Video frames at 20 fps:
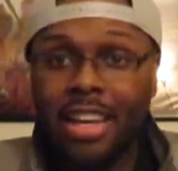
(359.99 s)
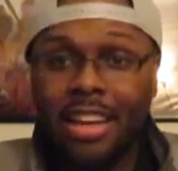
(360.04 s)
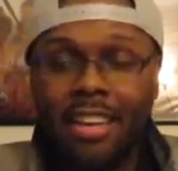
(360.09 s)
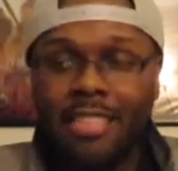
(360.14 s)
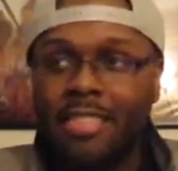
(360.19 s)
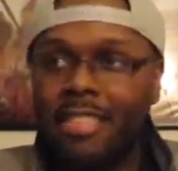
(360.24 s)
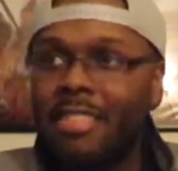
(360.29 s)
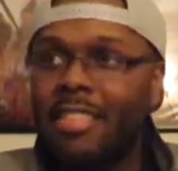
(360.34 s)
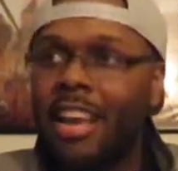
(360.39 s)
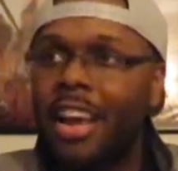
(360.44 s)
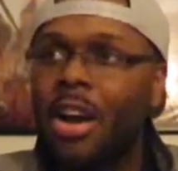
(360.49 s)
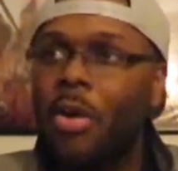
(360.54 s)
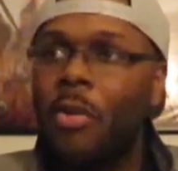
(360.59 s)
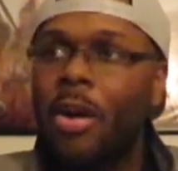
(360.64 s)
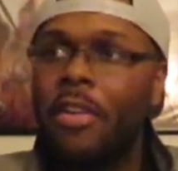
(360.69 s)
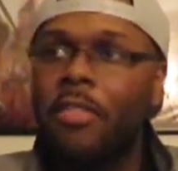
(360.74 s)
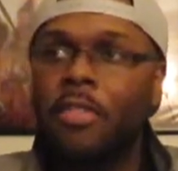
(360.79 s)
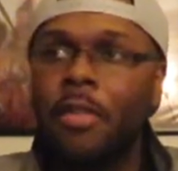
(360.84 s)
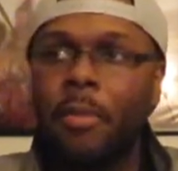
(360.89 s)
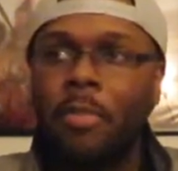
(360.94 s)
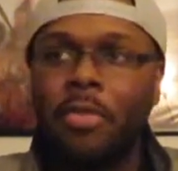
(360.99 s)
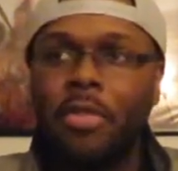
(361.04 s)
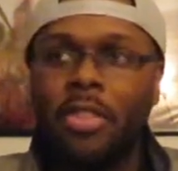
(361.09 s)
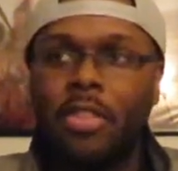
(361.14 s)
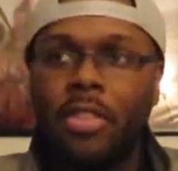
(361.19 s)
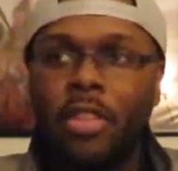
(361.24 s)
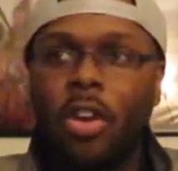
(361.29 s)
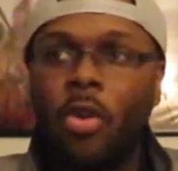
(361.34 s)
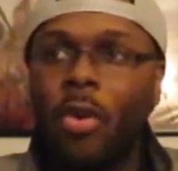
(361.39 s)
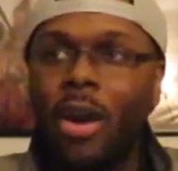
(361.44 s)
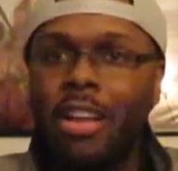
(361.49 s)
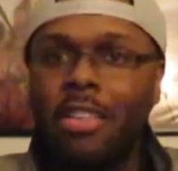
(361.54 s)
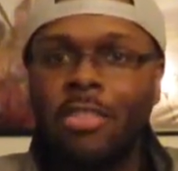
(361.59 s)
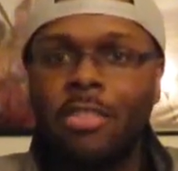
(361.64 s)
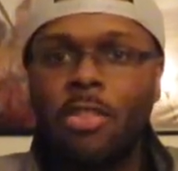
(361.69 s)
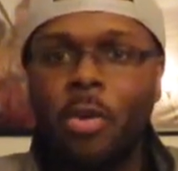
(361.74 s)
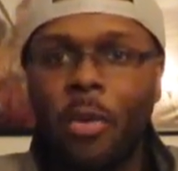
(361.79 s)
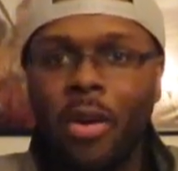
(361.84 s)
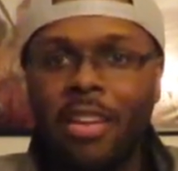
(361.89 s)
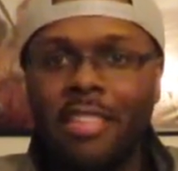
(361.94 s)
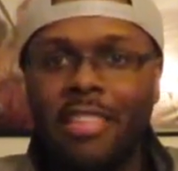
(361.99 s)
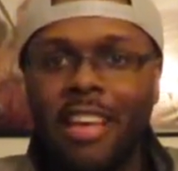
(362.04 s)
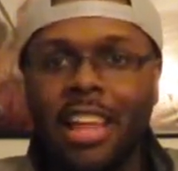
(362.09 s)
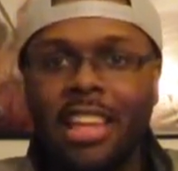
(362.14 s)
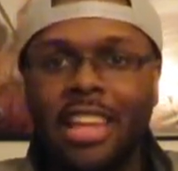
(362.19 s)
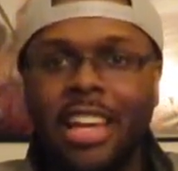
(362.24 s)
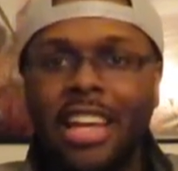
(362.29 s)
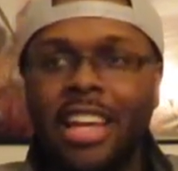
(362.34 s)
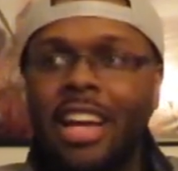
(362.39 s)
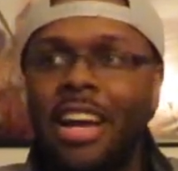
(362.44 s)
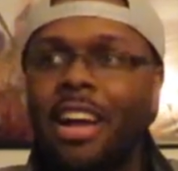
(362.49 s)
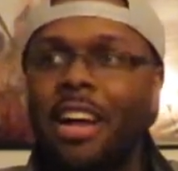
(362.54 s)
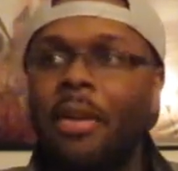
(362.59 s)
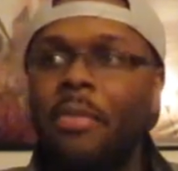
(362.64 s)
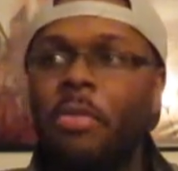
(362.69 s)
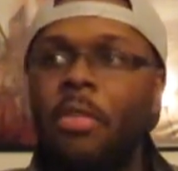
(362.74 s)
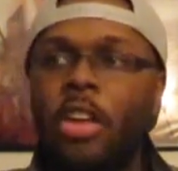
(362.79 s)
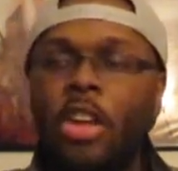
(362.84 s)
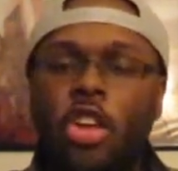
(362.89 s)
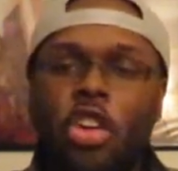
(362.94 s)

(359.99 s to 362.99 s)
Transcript: it doesn't take away from the great storytelling, the